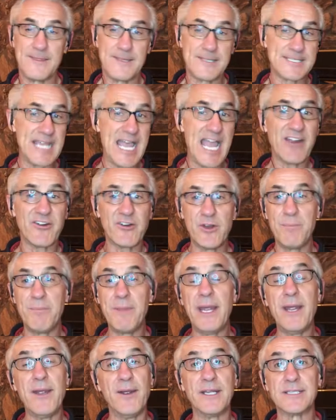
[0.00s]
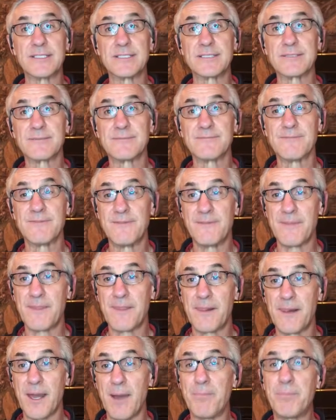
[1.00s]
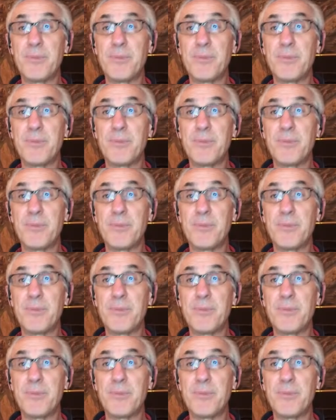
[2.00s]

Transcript: the sacrament of marriage, a